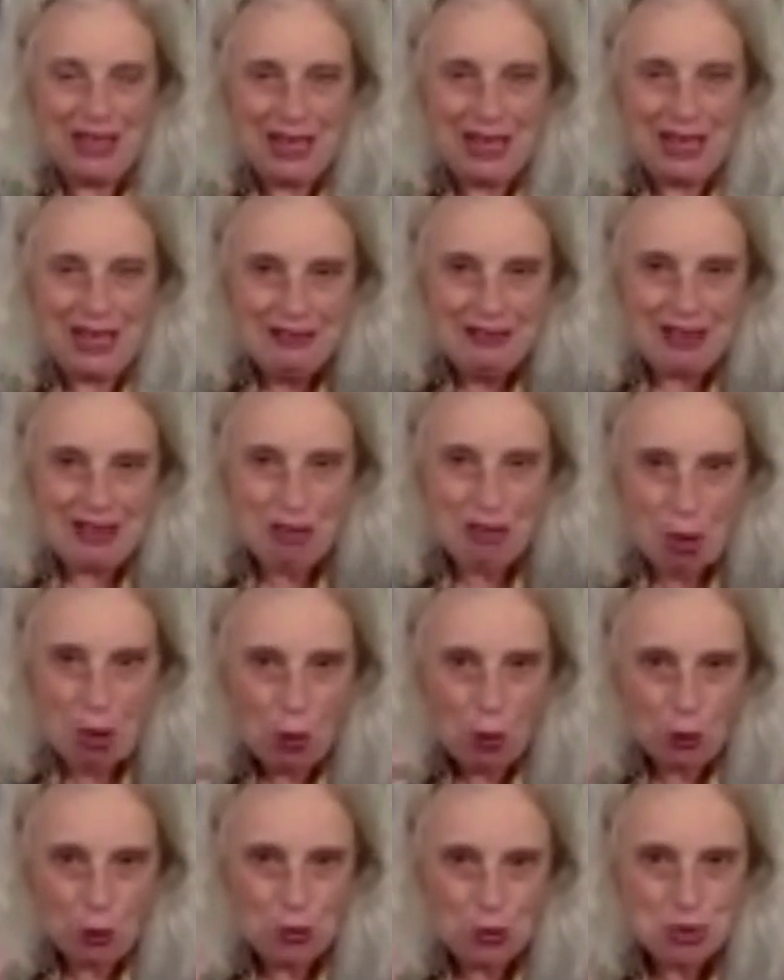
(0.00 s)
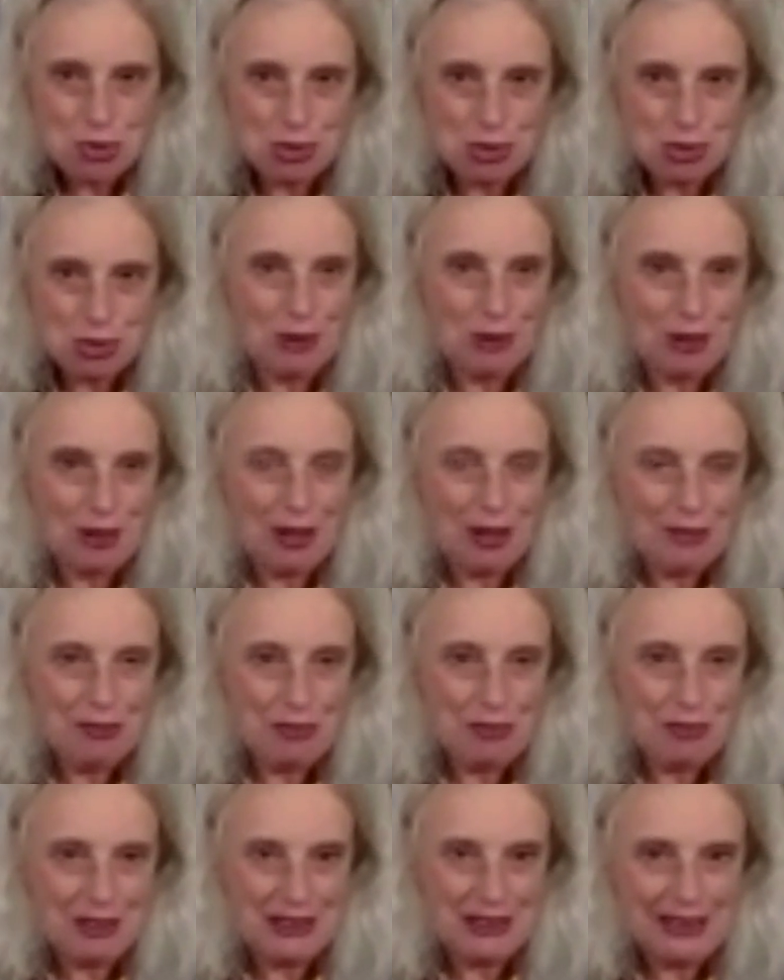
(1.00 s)
that holds your life
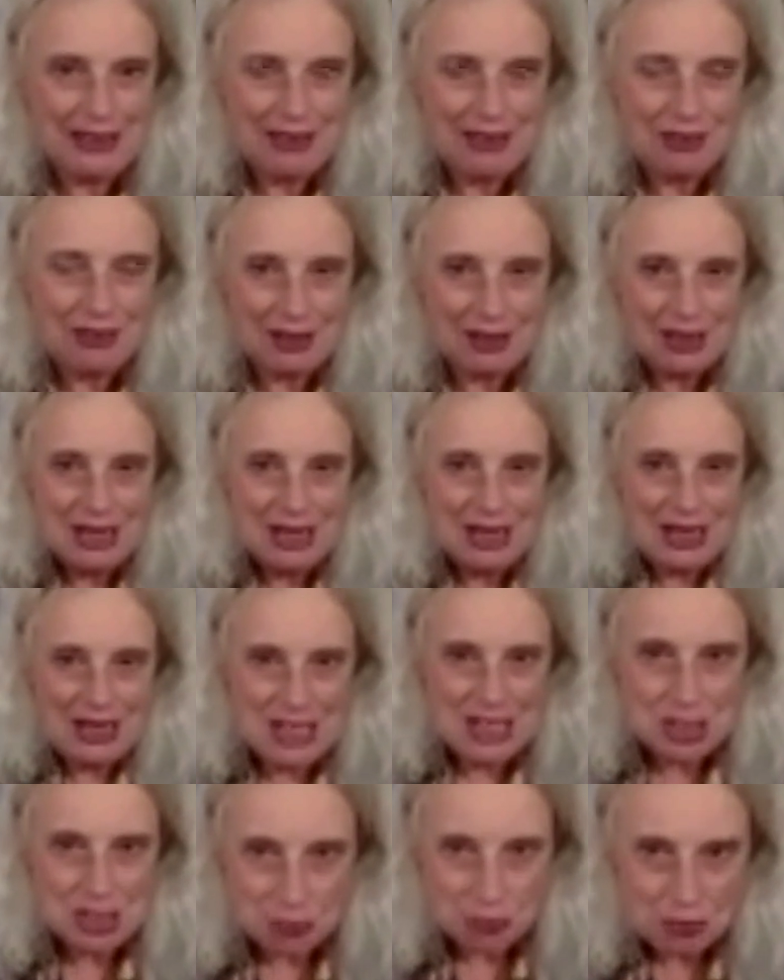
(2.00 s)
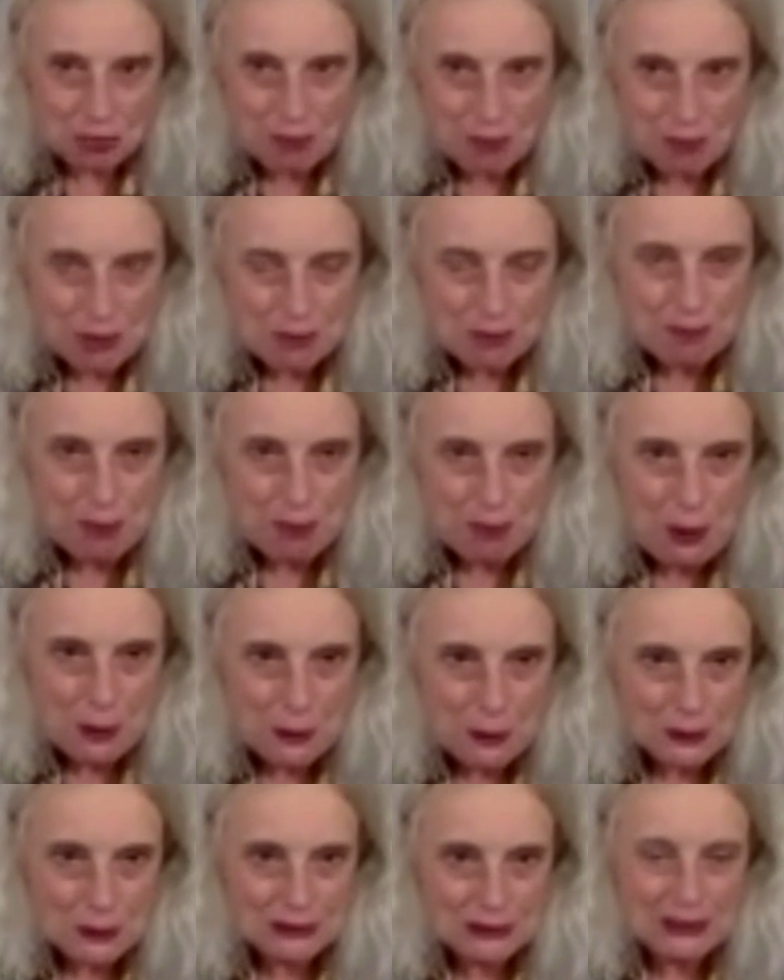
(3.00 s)
together is ripped
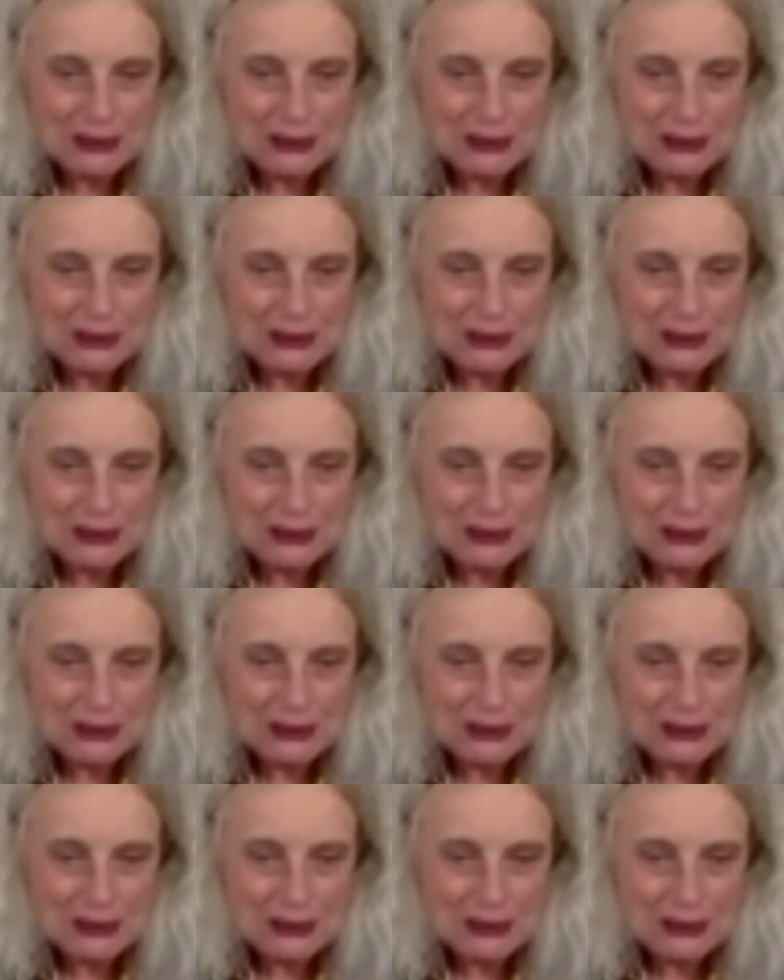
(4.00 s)
apart.